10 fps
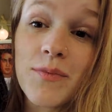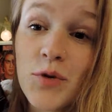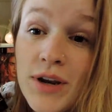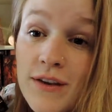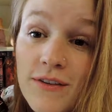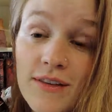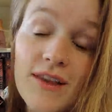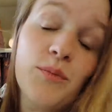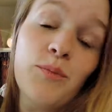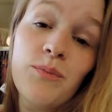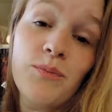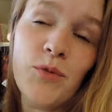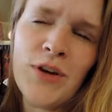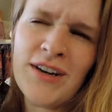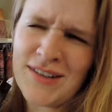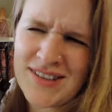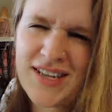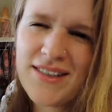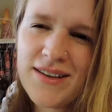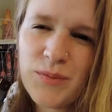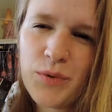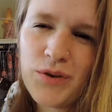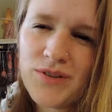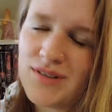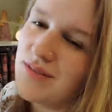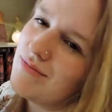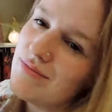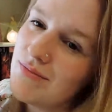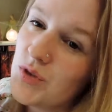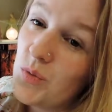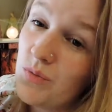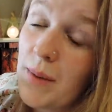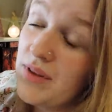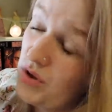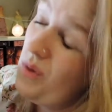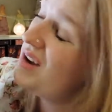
you need to see these books. I mean, you